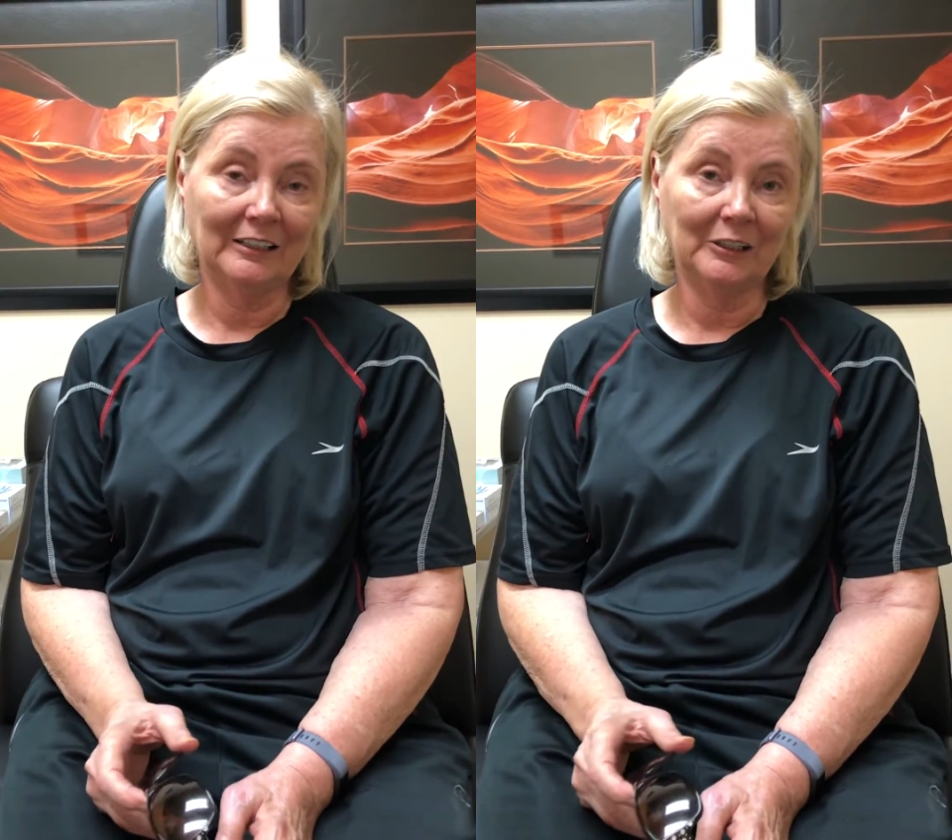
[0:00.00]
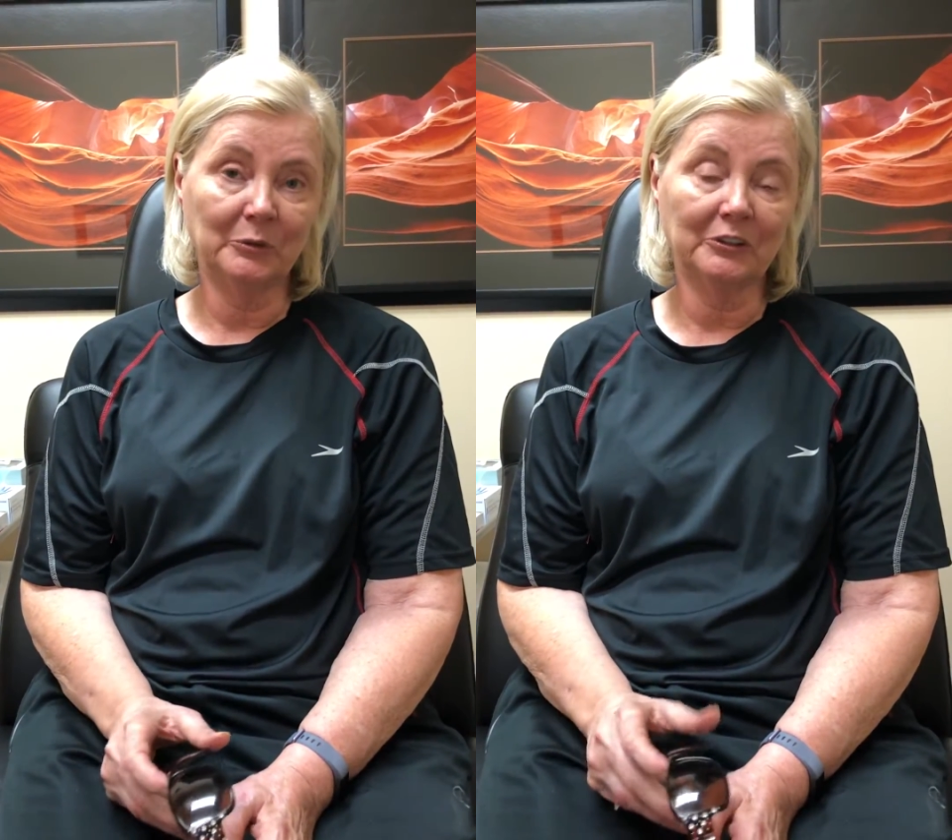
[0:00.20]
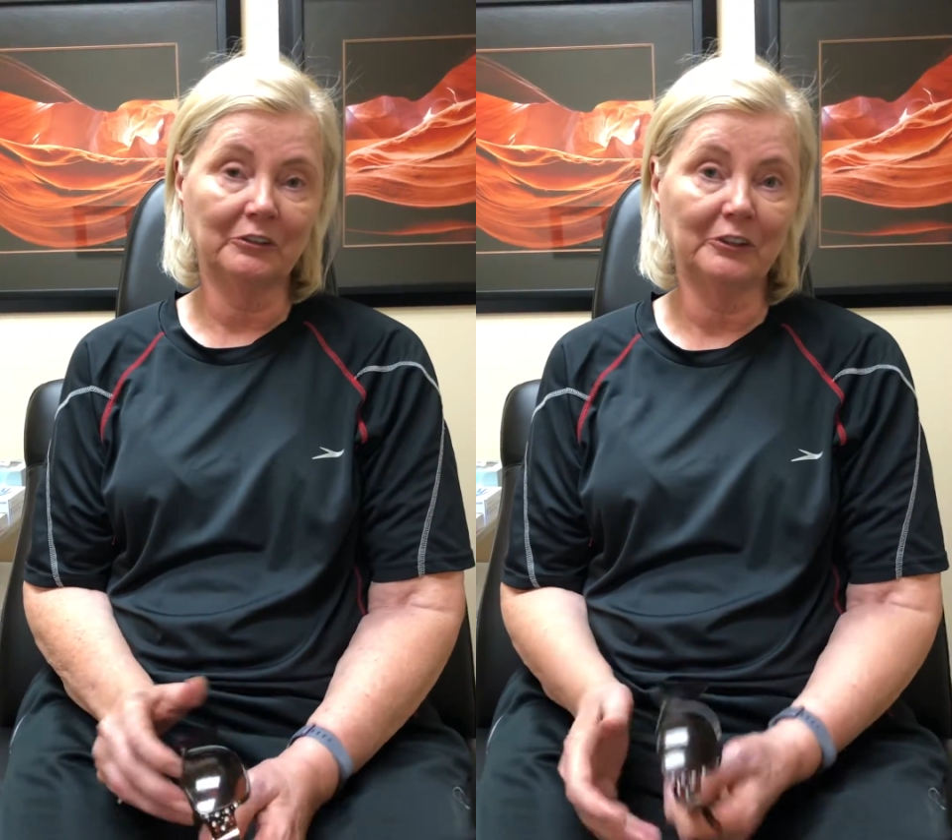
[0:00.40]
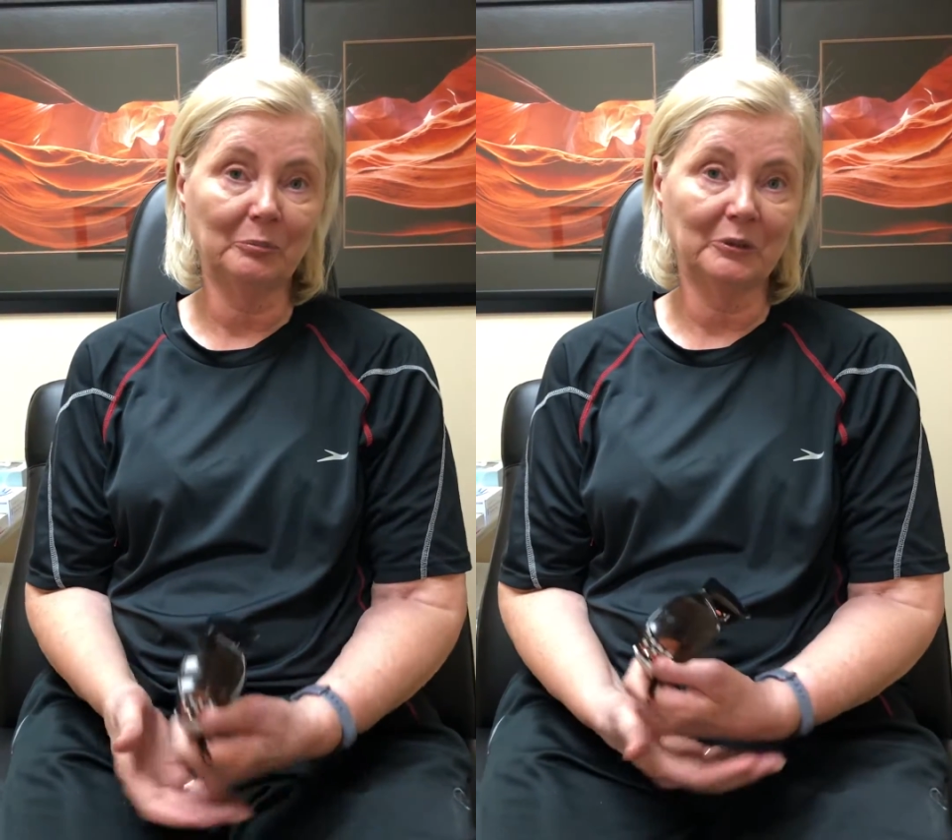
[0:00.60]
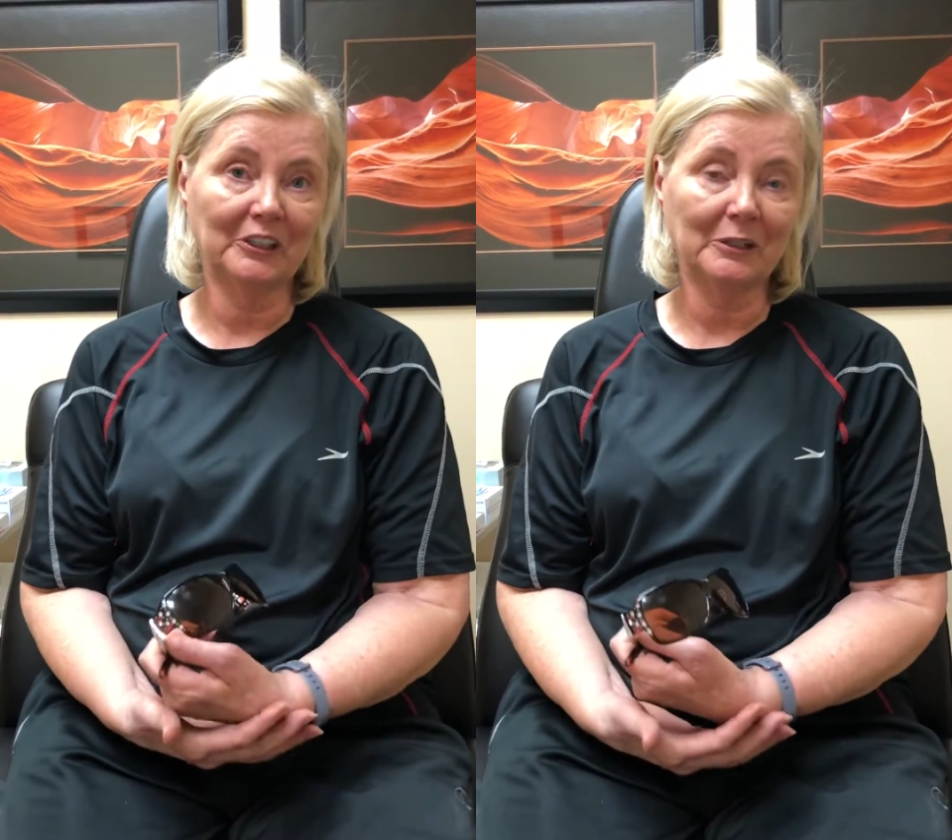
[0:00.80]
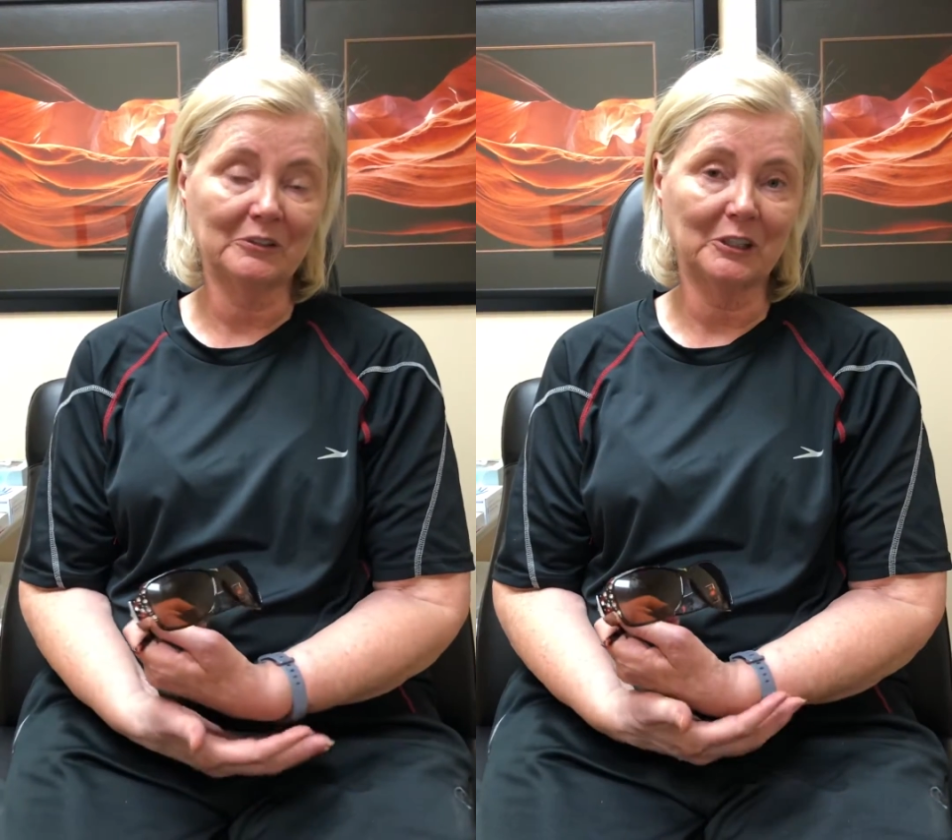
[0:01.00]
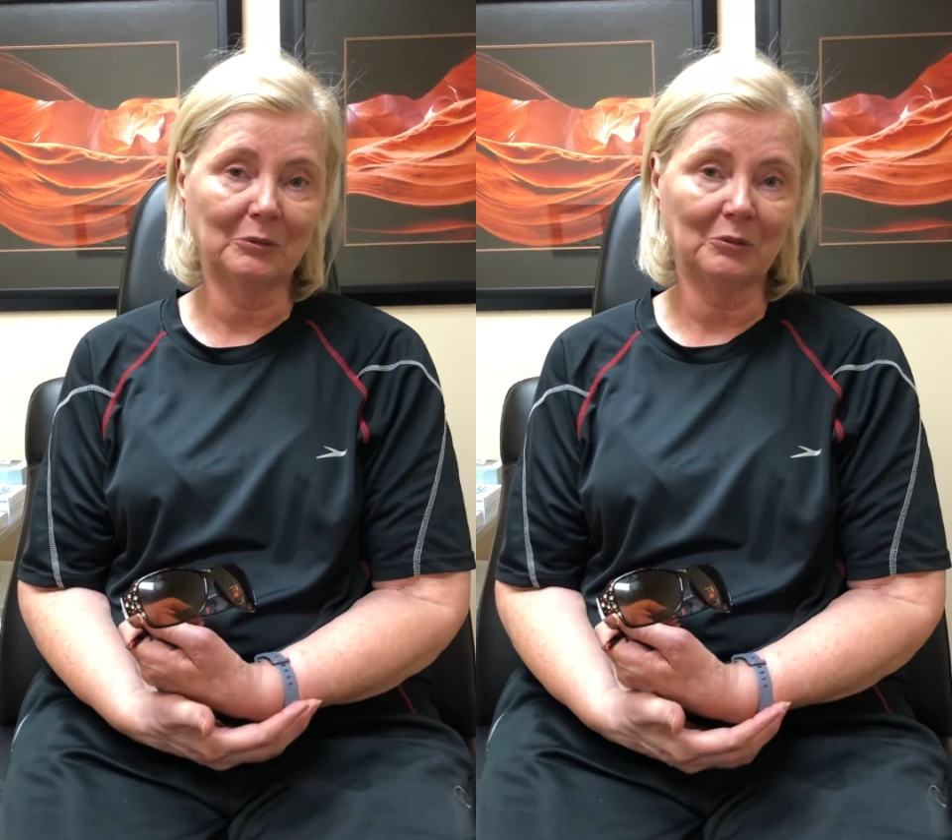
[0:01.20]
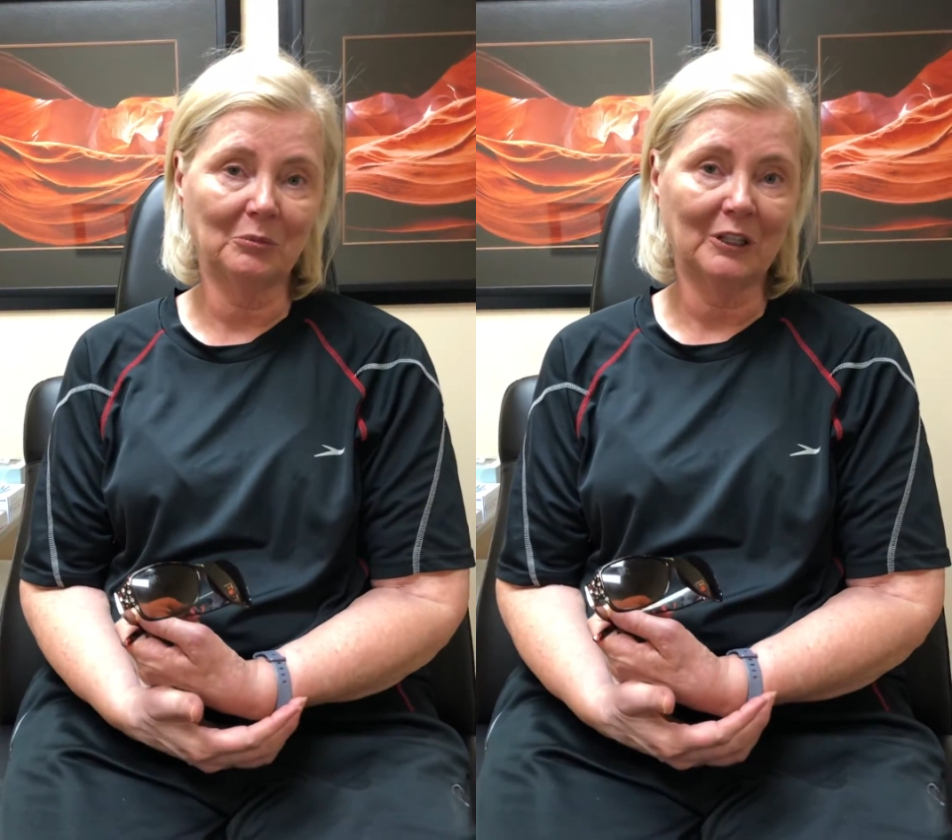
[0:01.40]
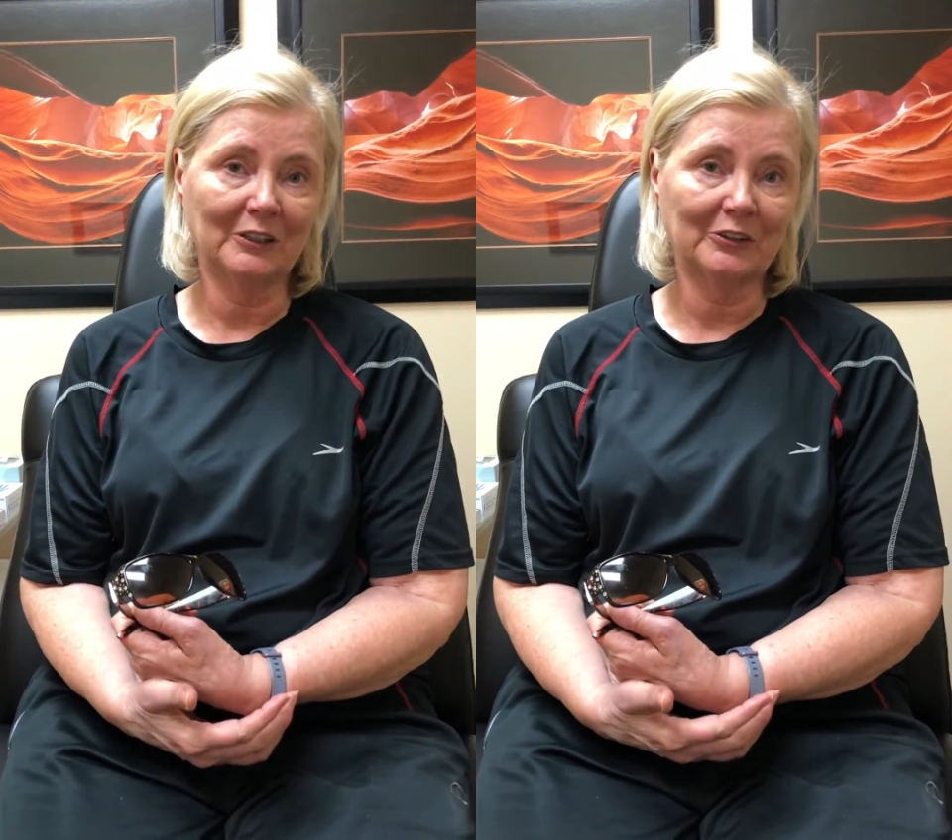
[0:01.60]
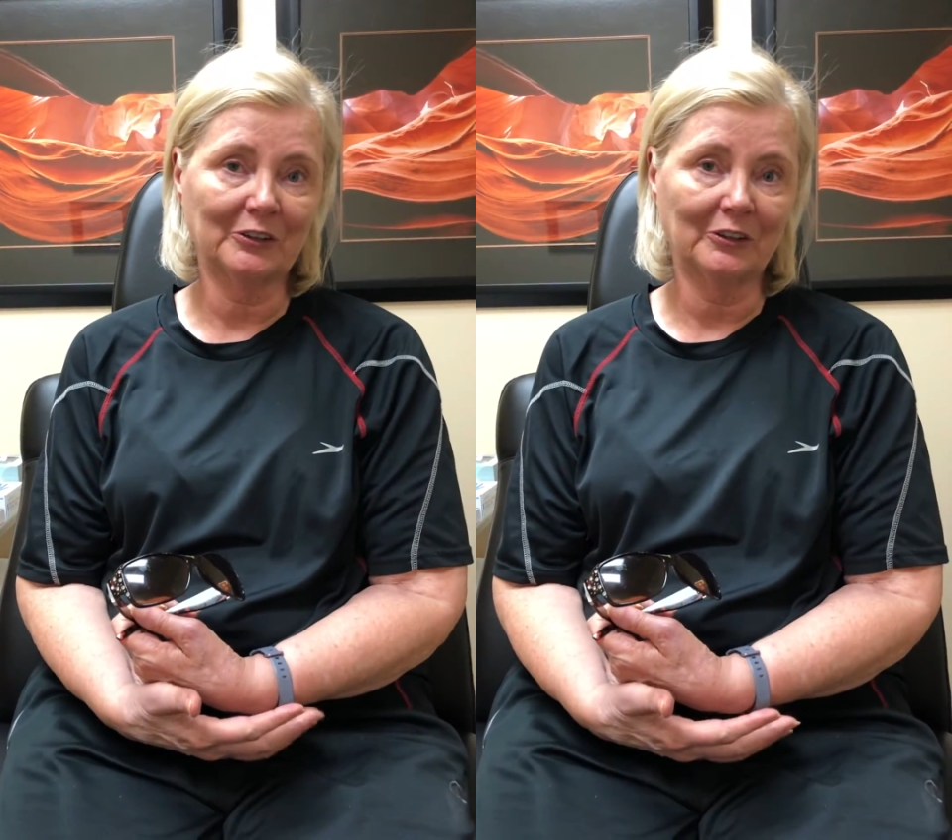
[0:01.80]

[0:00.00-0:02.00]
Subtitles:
And with a Fitbit, I was able to monitor